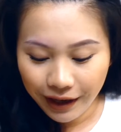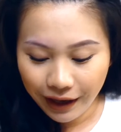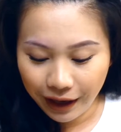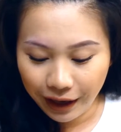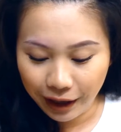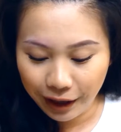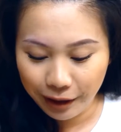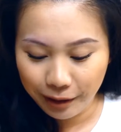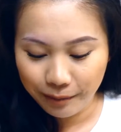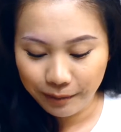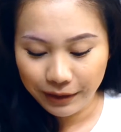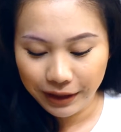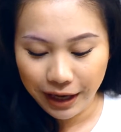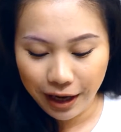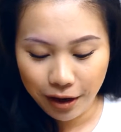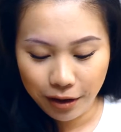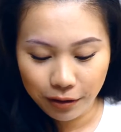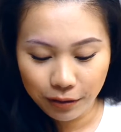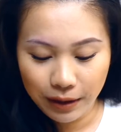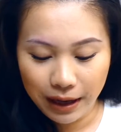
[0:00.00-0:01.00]

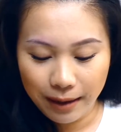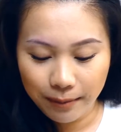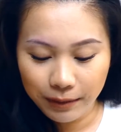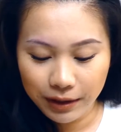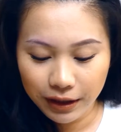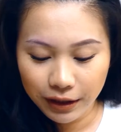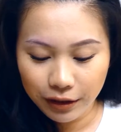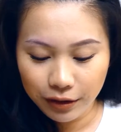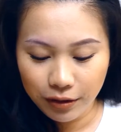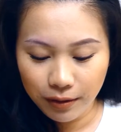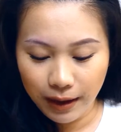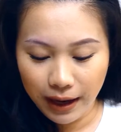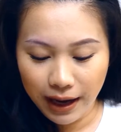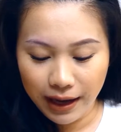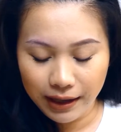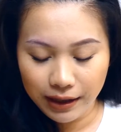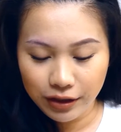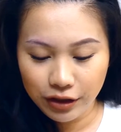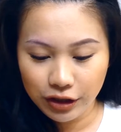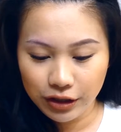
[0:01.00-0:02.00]
Now I'm gonna go
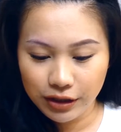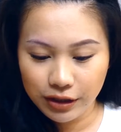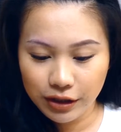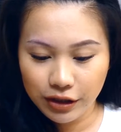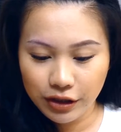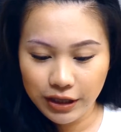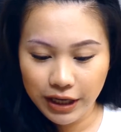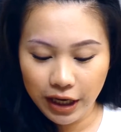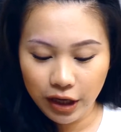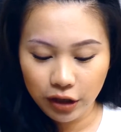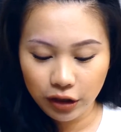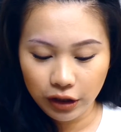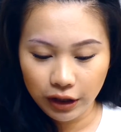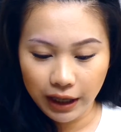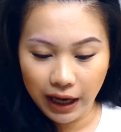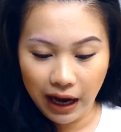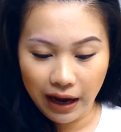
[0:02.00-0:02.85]
ahead and just take a look